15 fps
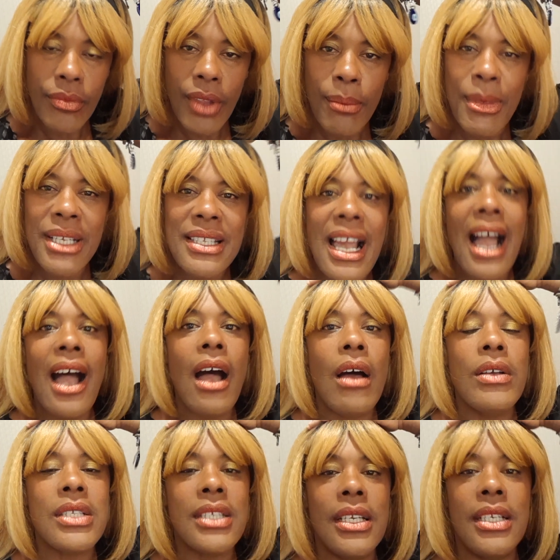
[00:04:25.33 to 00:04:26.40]
Miss
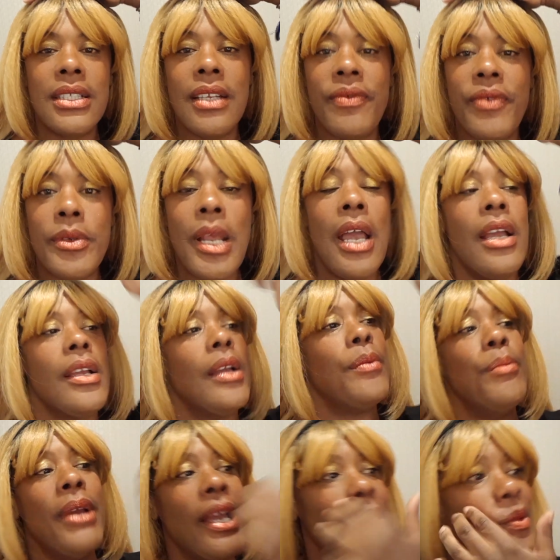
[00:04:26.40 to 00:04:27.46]
Howell sending different,
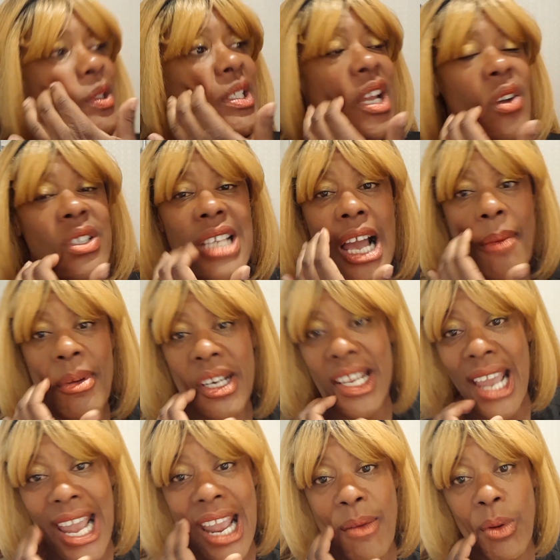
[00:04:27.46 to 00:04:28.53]
man, we stay on top of the
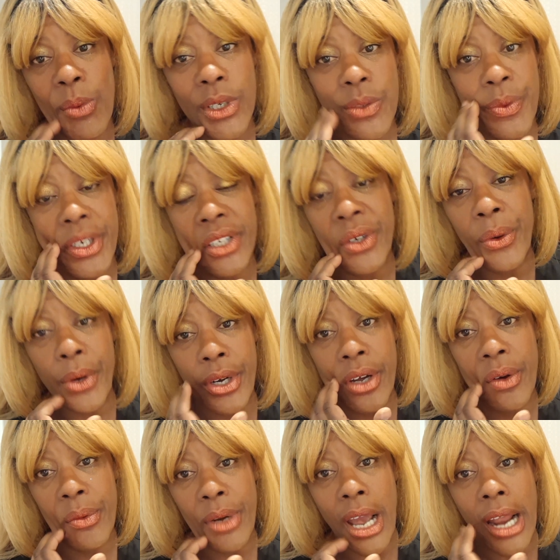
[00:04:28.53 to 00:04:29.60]
game of what's really going
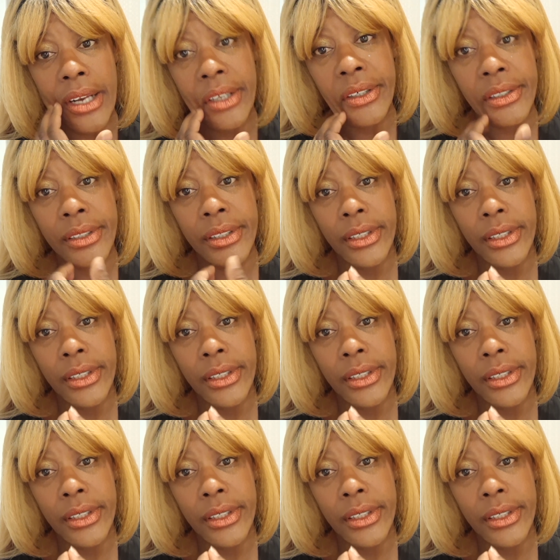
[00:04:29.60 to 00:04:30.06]
on out here.